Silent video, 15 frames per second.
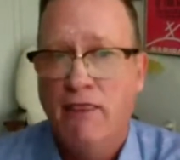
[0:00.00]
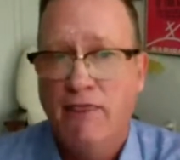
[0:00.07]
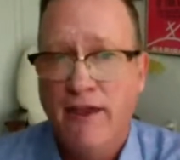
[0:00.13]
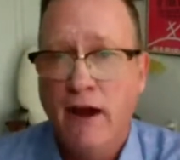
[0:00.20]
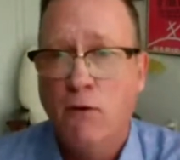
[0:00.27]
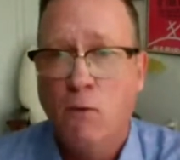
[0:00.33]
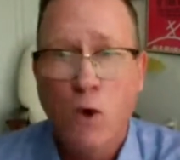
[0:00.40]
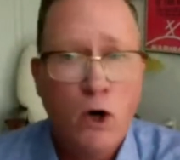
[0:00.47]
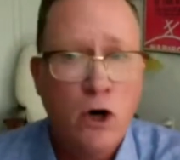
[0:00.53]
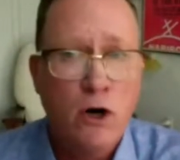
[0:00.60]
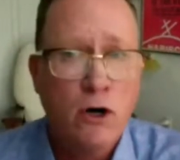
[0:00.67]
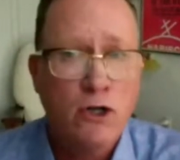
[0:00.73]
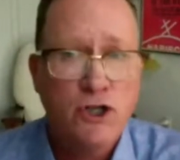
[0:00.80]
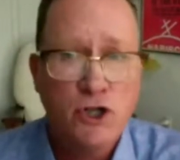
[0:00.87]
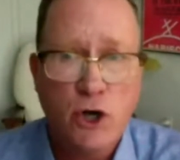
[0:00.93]
There
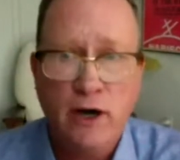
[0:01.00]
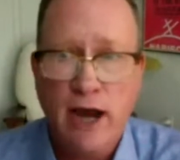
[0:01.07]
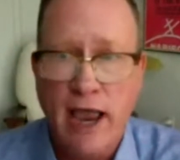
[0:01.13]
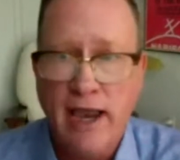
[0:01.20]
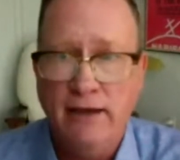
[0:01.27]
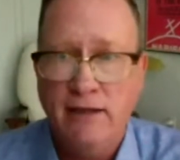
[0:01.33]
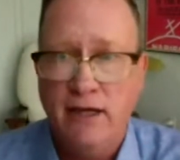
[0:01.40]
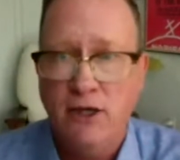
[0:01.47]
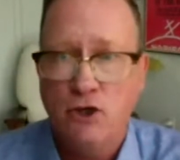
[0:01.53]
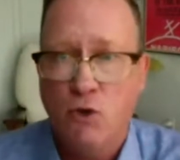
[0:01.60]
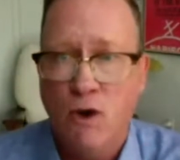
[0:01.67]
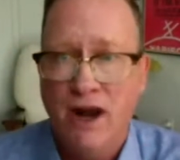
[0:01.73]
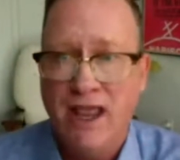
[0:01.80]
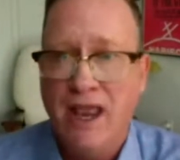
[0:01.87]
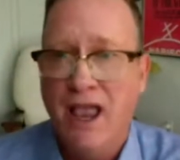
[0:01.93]
were circa
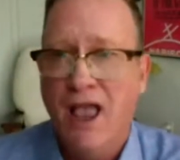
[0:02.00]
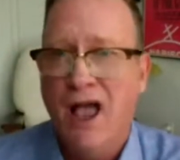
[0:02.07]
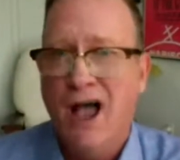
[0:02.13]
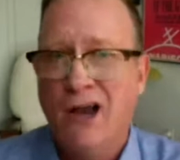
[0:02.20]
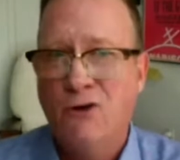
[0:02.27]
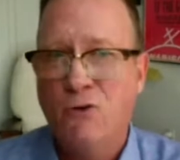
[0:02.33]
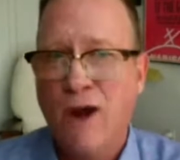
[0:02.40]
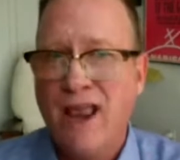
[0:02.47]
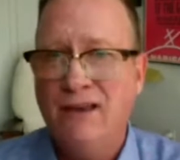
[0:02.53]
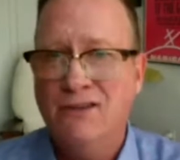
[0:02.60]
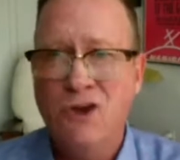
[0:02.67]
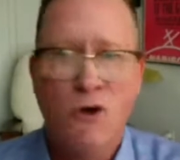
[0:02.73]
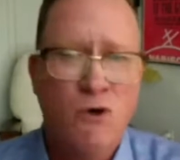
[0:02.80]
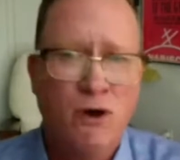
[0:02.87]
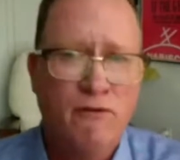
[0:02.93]
1820 a grand
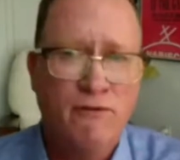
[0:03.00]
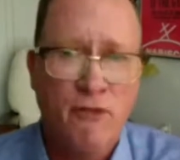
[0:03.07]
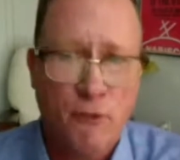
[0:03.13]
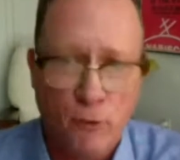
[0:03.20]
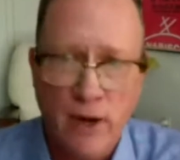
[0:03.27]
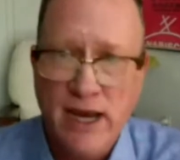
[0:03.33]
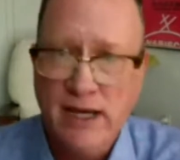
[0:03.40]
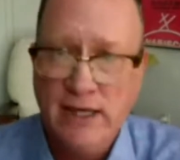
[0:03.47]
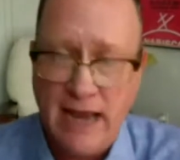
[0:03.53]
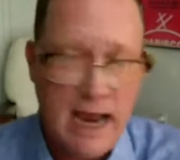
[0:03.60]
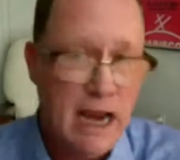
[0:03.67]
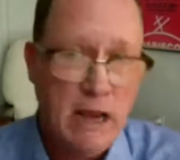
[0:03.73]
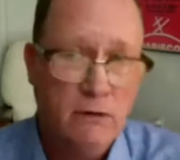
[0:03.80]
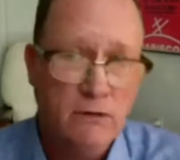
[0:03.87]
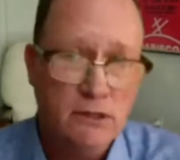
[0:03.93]
total of three
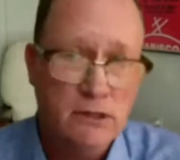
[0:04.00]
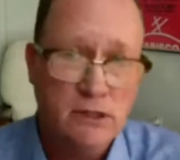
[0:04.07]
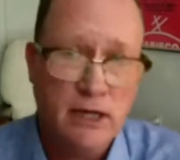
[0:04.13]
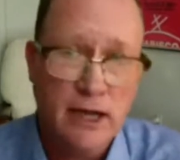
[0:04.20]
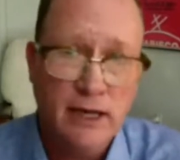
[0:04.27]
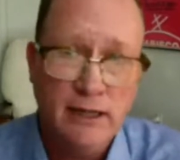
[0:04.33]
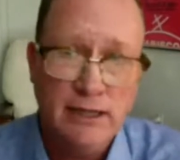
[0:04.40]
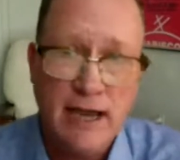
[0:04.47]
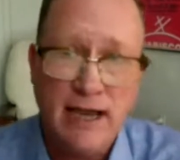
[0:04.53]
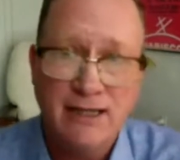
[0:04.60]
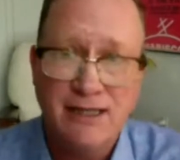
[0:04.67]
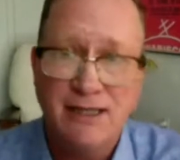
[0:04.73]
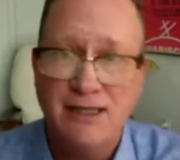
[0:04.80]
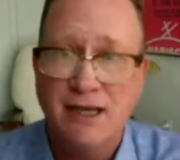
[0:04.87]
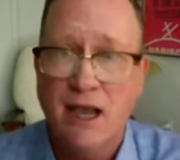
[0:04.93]
towns in
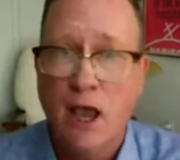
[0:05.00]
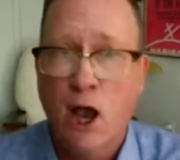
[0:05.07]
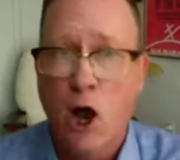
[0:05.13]
Texas